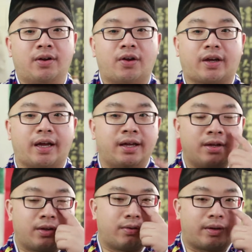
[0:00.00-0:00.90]
Okay,
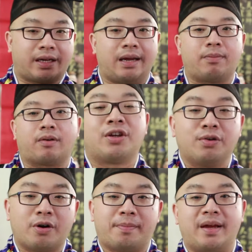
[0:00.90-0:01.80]
you
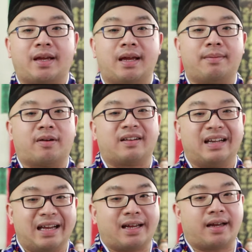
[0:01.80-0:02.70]
will be keep on
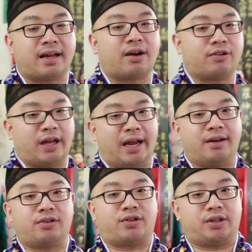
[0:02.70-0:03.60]
leaking out
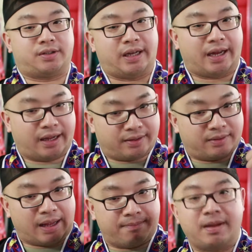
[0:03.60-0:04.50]
energies, and
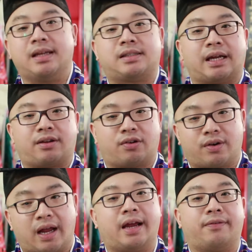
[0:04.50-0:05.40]
that means that your
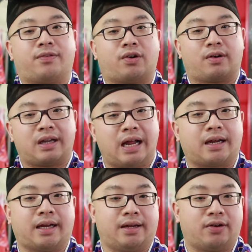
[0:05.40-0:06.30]
life, your
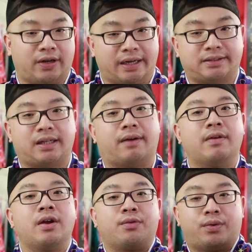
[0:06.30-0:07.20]
luck, and all that stuff
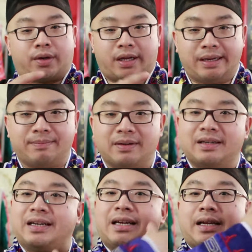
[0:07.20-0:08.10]
will keep
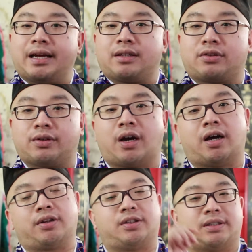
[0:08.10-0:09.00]
leaking to the
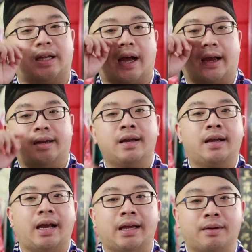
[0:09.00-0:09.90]
other side,
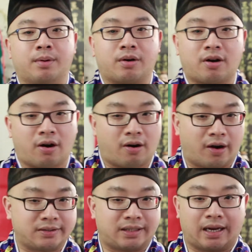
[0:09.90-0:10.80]
and it will
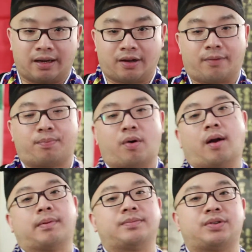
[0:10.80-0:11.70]
cause a lot of
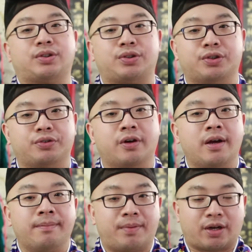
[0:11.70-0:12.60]
problems to you
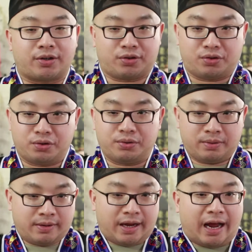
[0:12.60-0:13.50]
because you
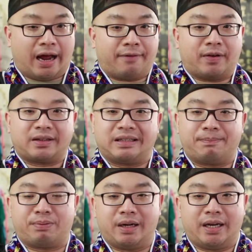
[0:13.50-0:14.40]
have a
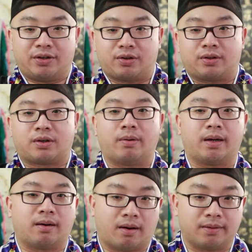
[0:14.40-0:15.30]
depletion
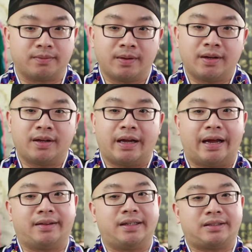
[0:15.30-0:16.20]
going on.
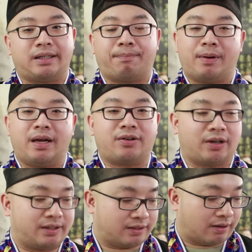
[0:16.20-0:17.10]
And this depletion
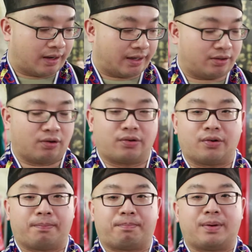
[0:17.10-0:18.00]
is not like your
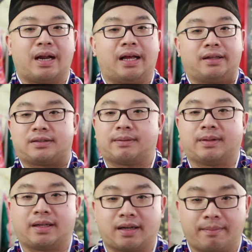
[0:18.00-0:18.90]
blood is
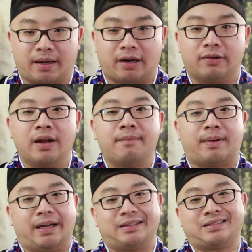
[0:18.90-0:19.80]
something coming out,
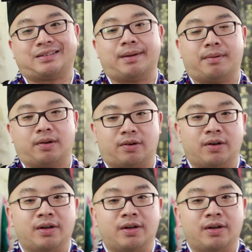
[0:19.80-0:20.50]
but it's similar.